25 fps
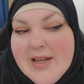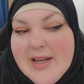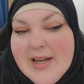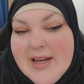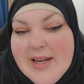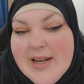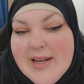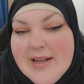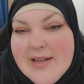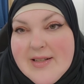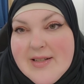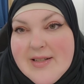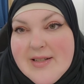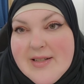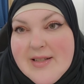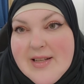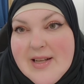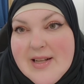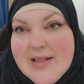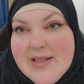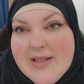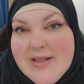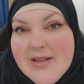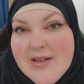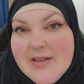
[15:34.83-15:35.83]
And
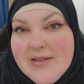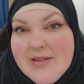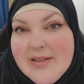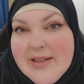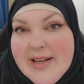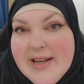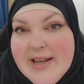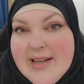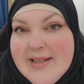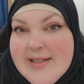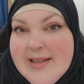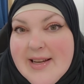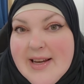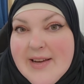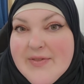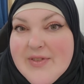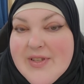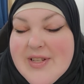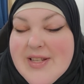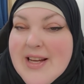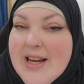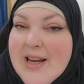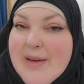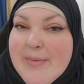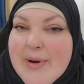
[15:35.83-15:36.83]
that's all I guess I have
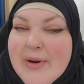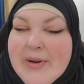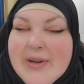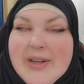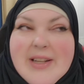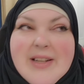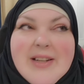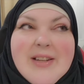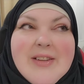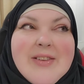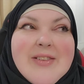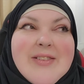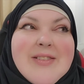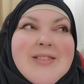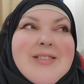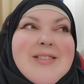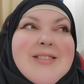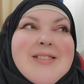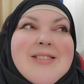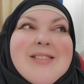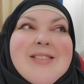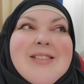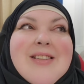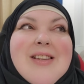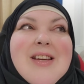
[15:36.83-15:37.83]
to say about it.
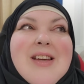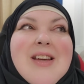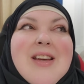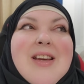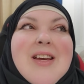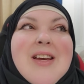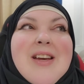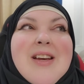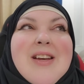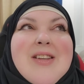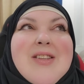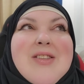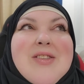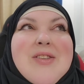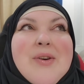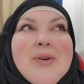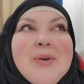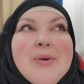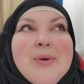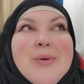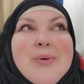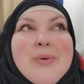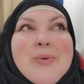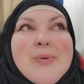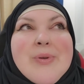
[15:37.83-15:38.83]

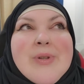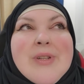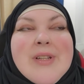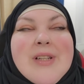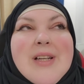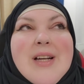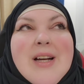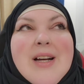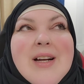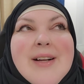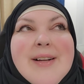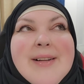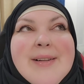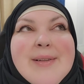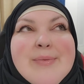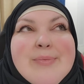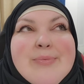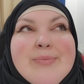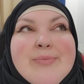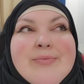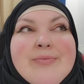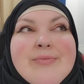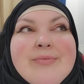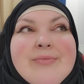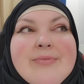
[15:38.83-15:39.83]
So,
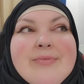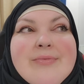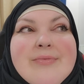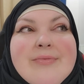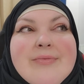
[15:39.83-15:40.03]
I